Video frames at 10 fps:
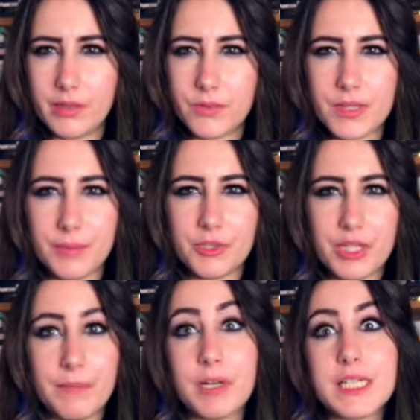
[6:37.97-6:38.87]
or some
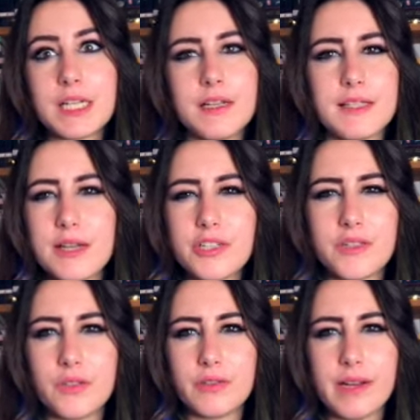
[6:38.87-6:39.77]
shit, but it turns out she's
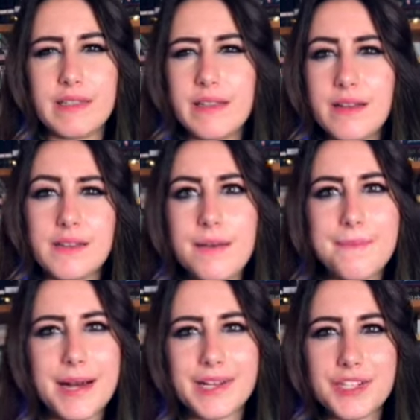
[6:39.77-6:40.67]
not crazy because a
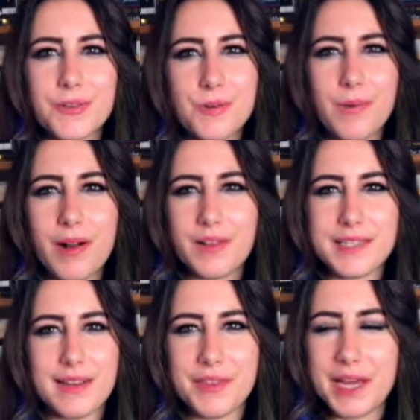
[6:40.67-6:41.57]
magical world
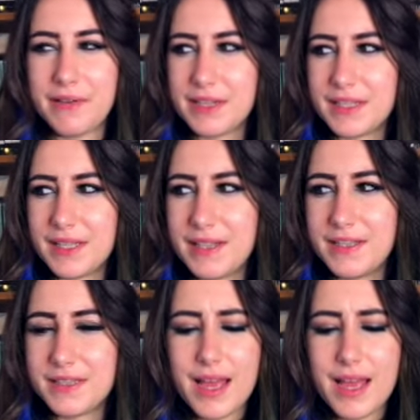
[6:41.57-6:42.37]
out there exists.